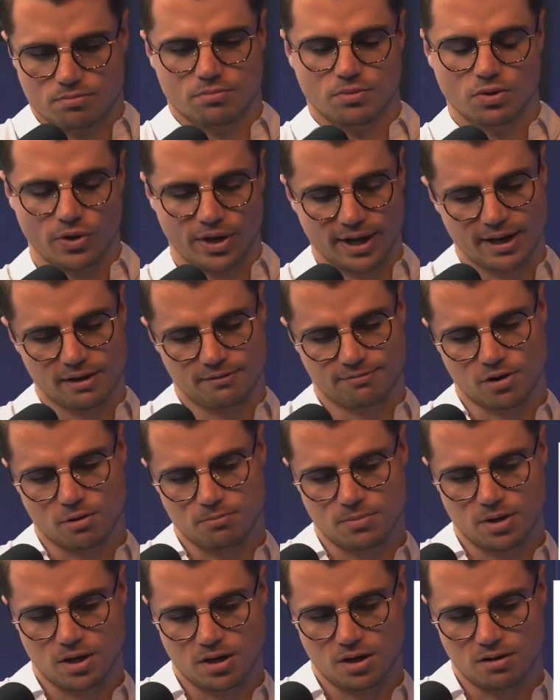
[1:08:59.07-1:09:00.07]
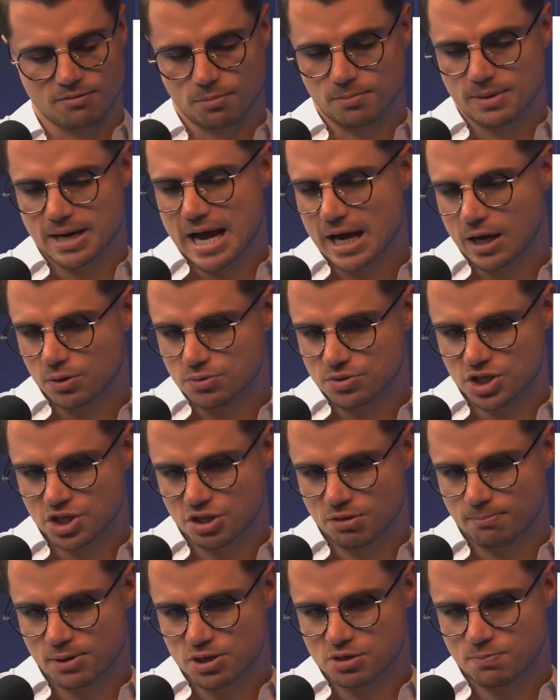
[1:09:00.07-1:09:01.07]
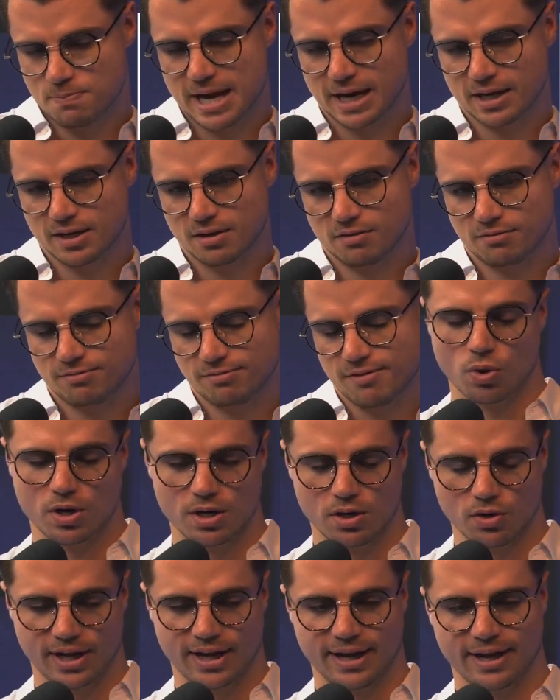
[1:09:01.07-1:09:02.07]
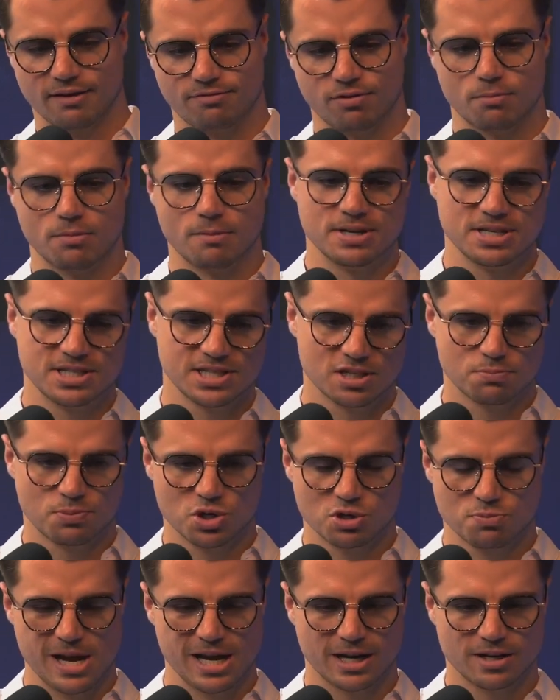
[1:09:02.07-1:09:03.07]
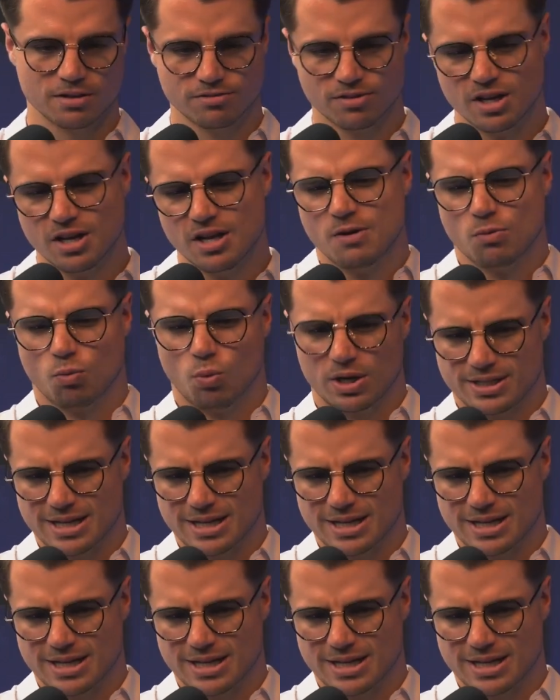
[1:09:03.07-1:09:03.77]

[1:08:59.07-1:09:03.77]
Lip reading: looking at from an acquisition perspective, looking at from a business perspective, what